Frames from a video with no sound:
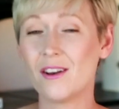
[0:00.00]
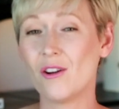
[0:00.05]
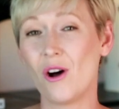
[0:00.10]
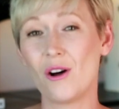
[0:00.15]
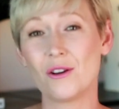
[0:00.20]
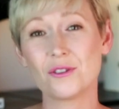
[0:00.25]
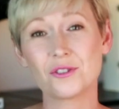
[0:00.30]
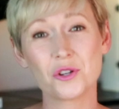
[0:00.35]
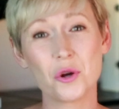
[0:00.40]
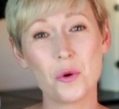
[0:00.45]
and
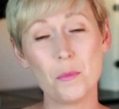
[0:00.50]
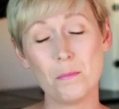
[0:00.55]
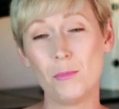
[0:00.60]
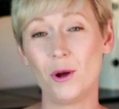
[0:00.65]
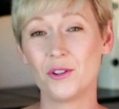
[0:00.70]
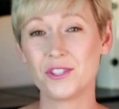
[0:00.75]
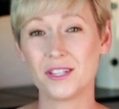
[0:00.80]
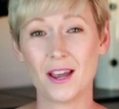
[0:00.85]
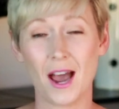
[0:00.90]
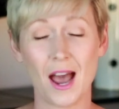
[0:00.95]
also
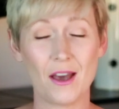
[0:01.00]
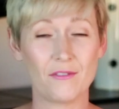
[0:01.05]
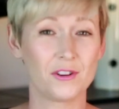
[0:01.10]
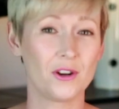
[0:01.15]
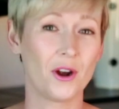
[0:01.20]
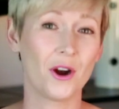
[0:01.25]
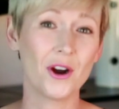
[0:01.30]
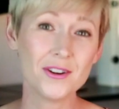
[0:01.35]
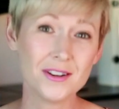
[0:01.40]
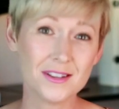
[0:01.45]

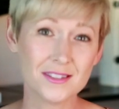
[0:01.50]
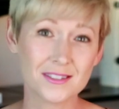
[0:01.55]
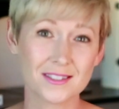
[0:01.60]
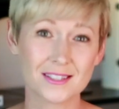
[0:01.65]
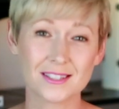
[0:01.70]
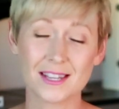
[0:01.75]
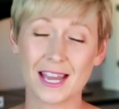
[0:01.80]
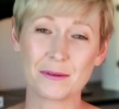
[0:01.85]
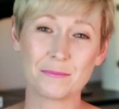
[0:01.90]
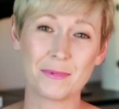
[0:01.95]
multi-hyphen
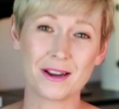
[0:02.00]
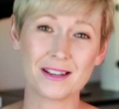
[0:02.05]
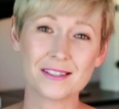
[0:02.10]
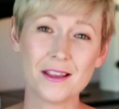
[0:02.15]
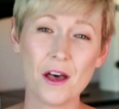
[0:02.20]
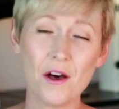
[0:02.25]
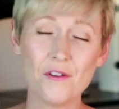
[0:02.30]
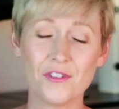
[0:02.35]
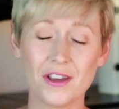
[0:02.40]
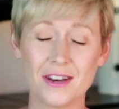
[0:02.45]
artists like
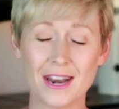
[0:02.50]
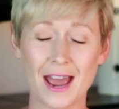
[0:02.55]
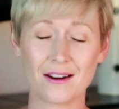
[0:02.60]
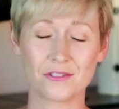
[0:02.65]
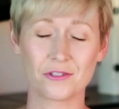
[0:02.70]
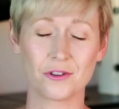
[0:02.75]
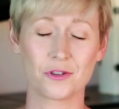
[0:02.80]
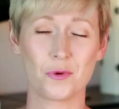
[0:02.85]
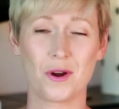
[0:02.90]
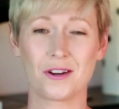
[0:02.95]
myself, an
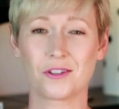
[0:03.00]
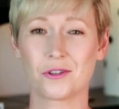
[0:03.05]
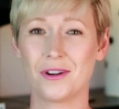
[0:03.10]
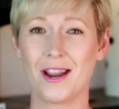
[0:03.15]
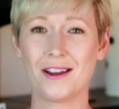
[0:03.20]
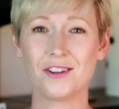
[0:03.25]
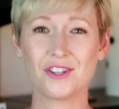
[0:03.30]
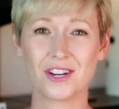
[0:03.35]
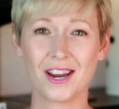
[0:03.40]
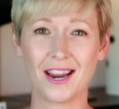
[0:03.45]
actor, director,
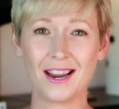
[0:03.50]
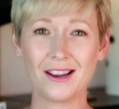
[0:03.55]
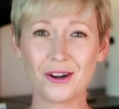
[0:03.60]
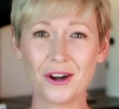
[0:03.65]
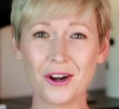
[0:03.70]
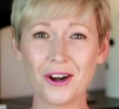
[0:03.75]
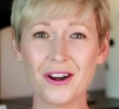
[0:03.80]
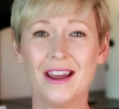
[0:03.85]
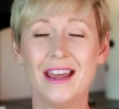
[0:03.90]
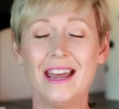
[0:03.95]
and
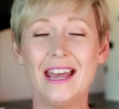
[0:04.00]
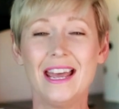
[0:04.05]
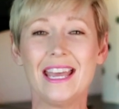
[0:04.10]
educator.